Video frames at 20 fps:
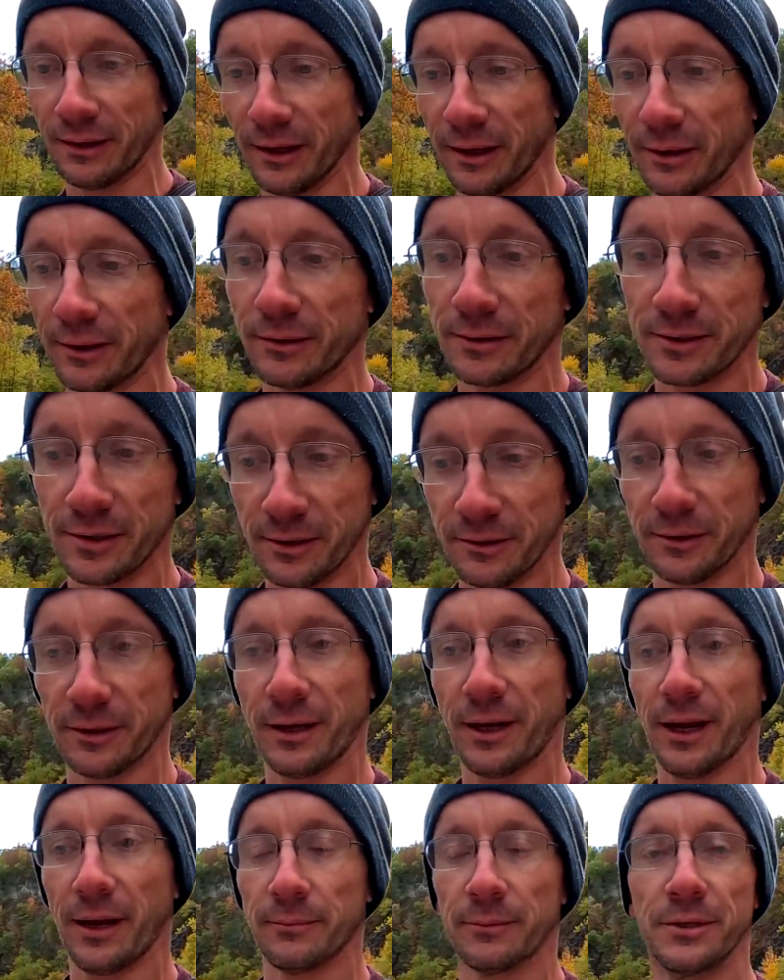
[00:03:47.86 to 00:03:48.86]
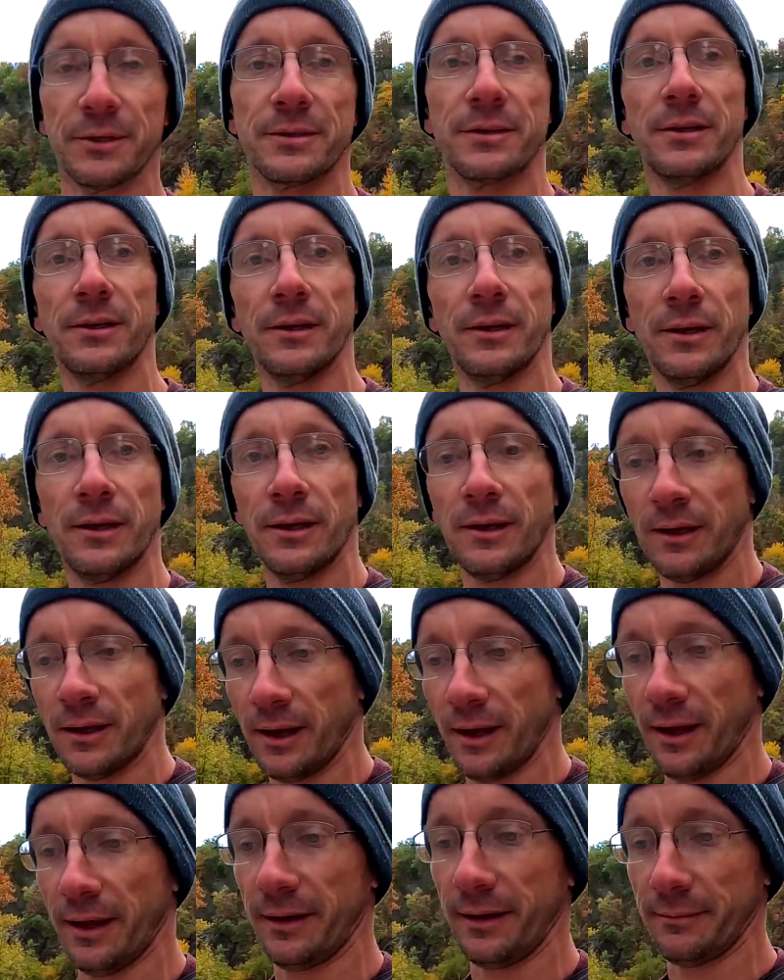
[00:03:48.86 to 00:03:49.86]
glares on your cameras,
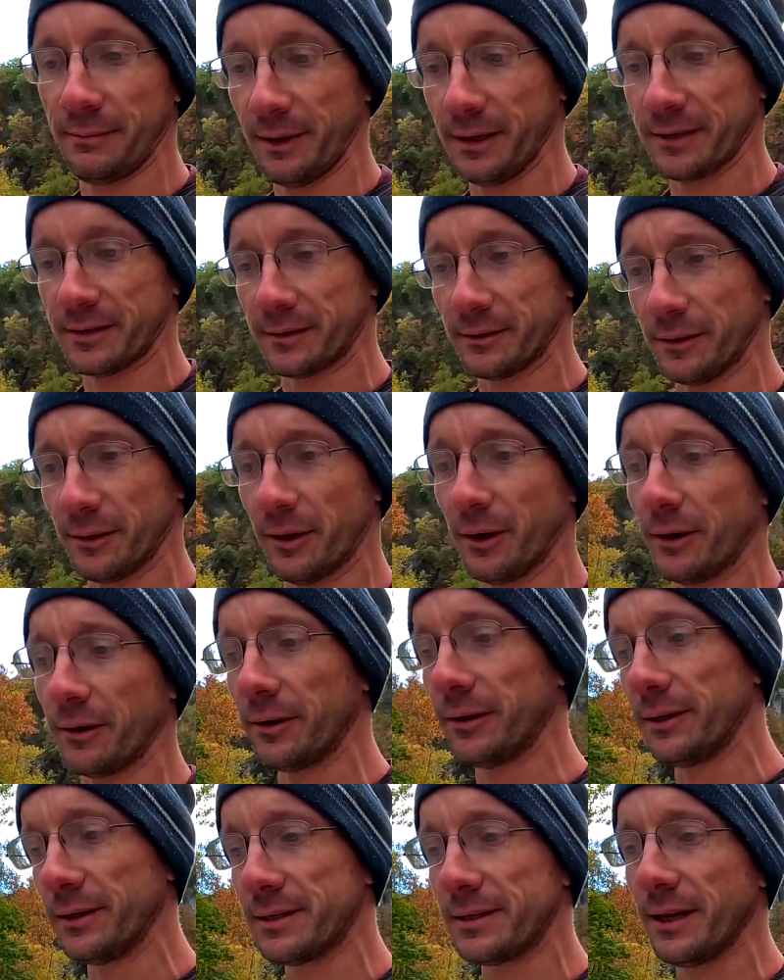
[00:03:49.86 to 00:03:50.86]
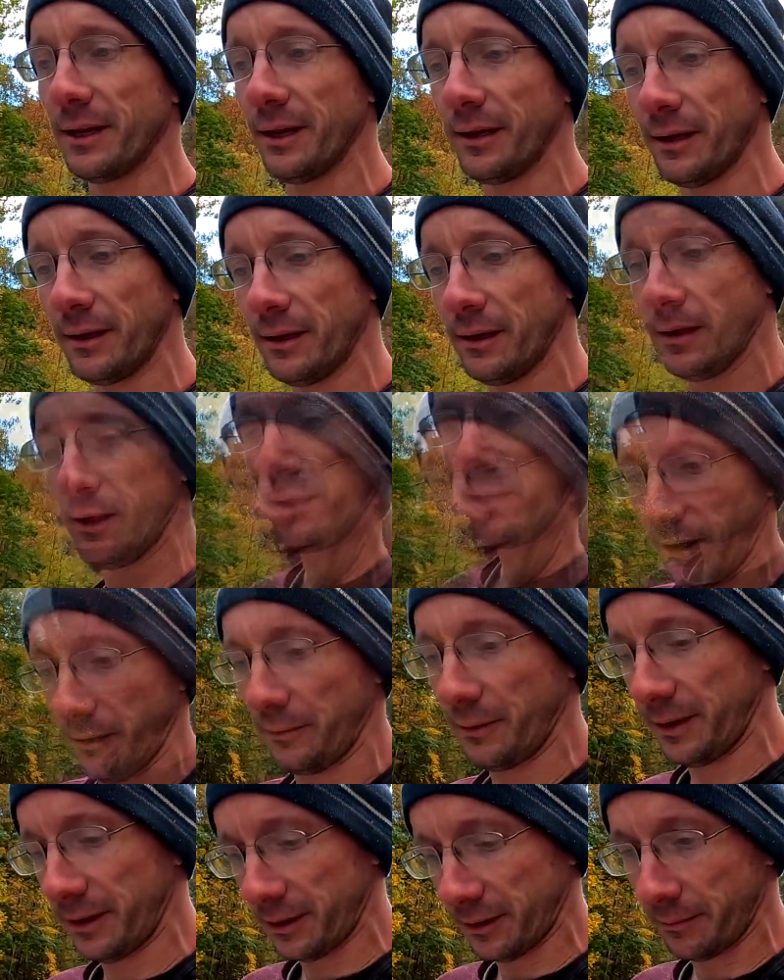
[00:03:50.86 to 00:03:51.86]
and it makes it a little harder to see. I
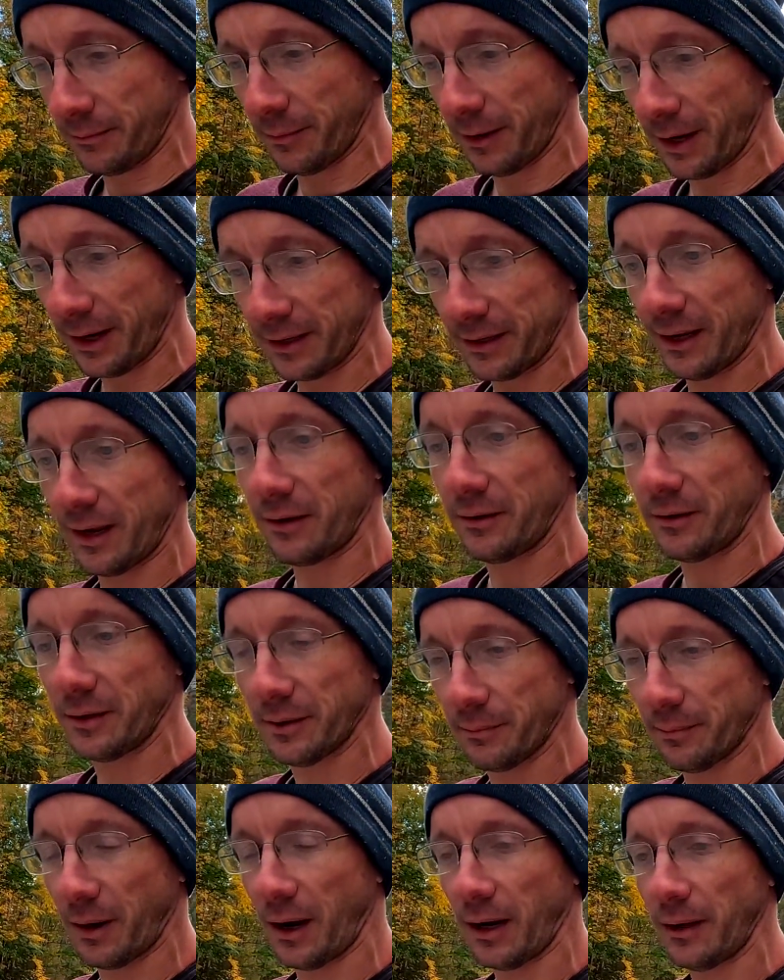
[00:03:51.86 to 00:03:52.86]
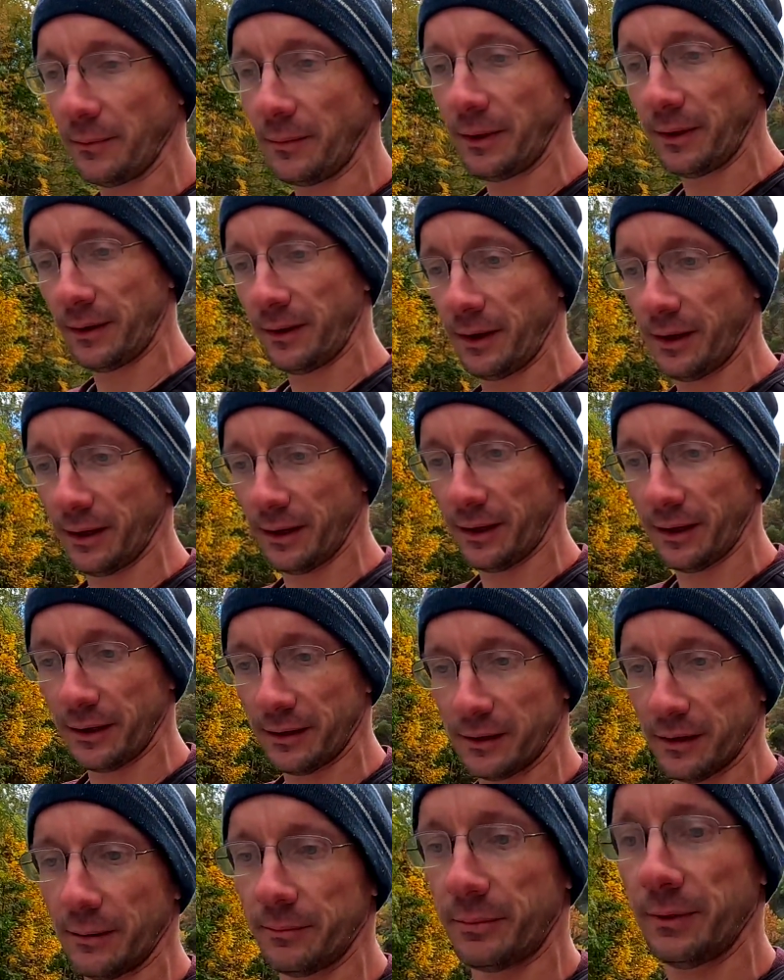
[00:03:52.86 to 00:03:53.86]
went on back down to the bottom and
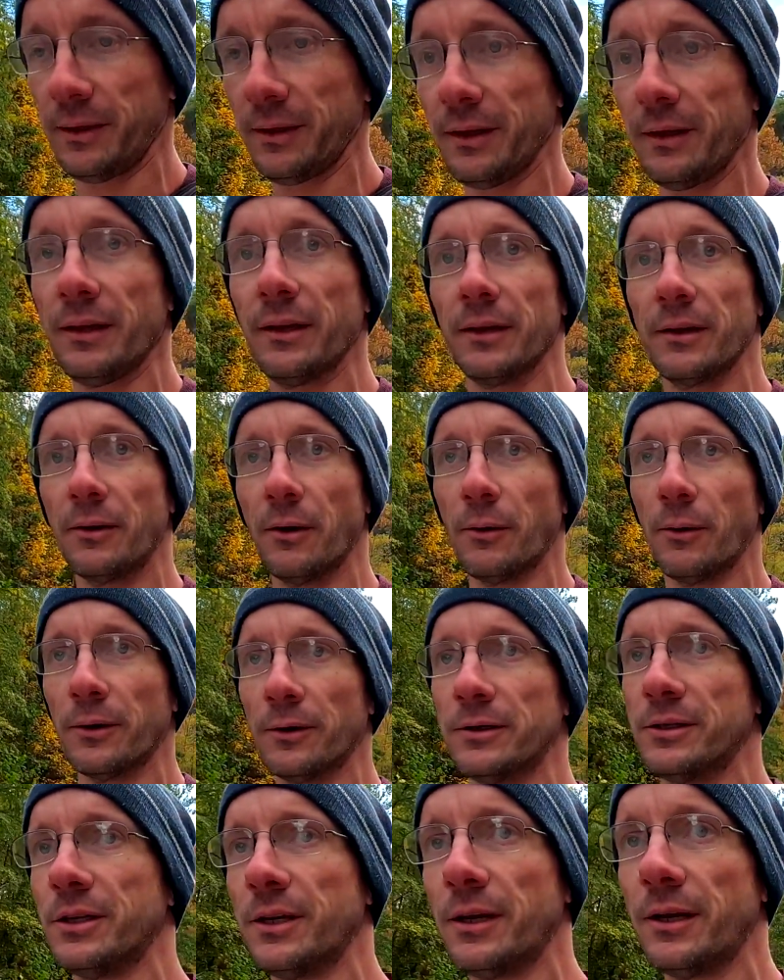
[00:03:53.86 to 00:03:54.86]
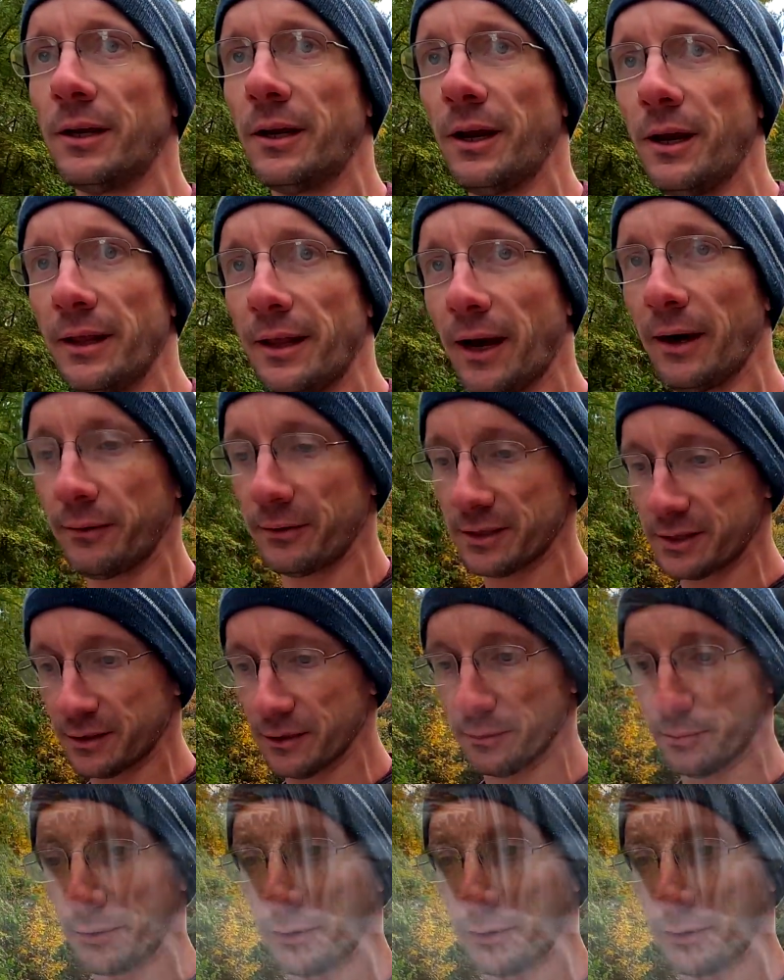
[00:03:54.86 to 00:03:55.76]
hiked up to the gorge, and that was still